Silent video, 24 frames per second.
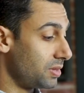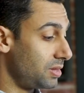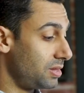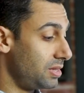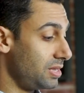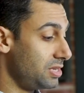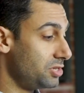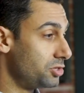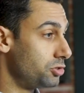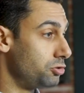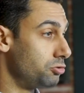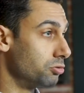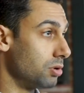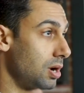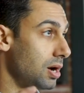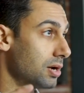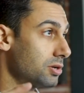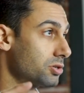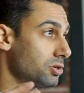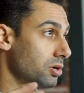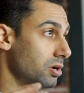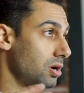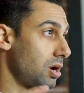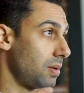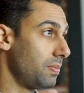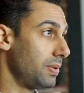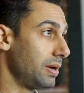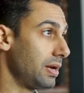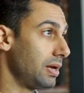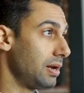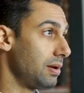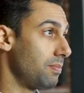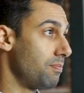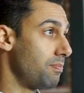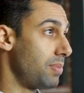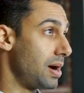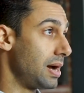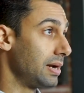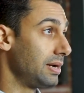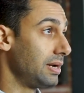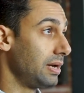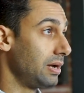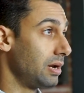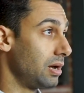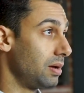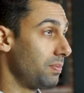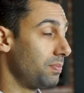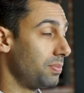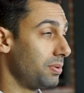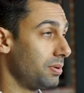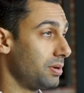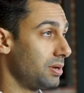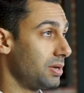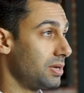These drugs are coming in and binding up